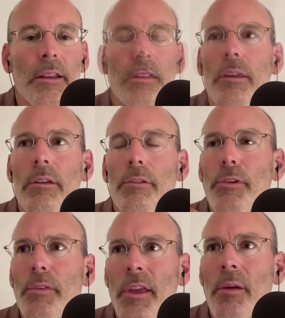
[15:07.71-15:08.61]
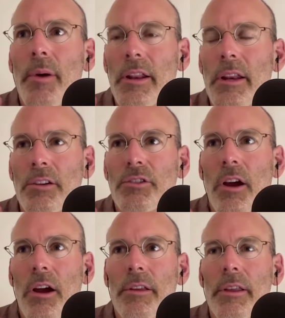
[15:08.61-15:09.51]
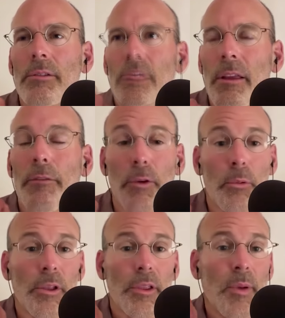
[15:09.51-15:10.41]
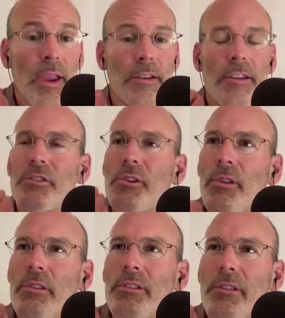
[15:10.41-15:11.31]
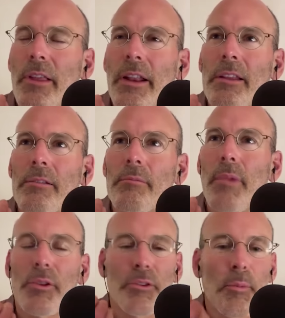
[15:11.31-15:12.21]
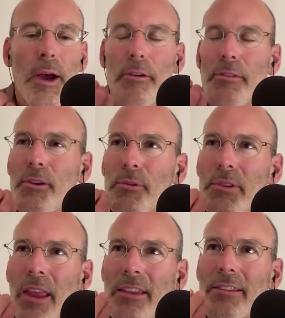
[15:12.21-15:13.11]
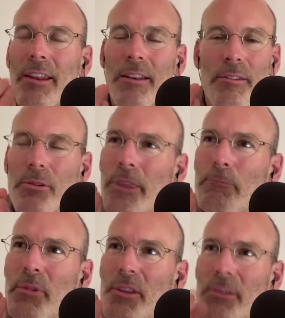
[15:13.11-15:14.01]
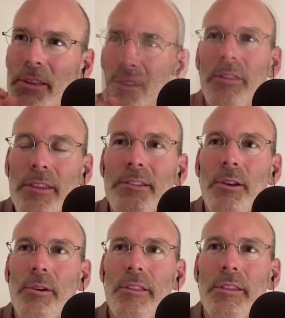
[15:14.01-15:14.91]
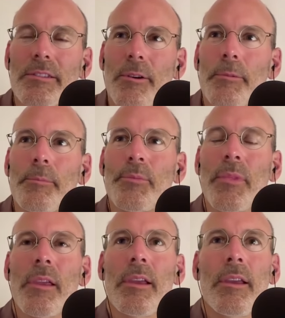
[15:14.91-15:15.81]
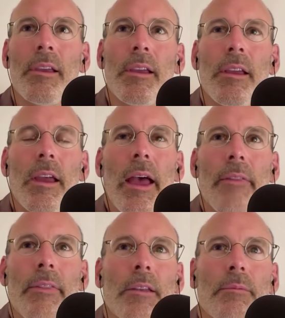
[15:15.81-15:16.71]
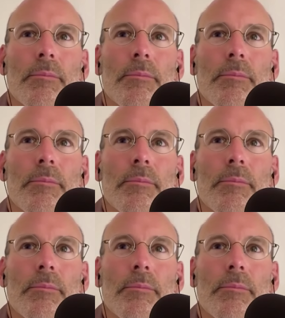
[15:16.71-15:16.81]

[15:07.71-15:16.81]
And if you think about eating chocolate, you, if you're really paying attention, you just let it melt in your mouth and you taste it and you're like, this, there's this note and this note. And then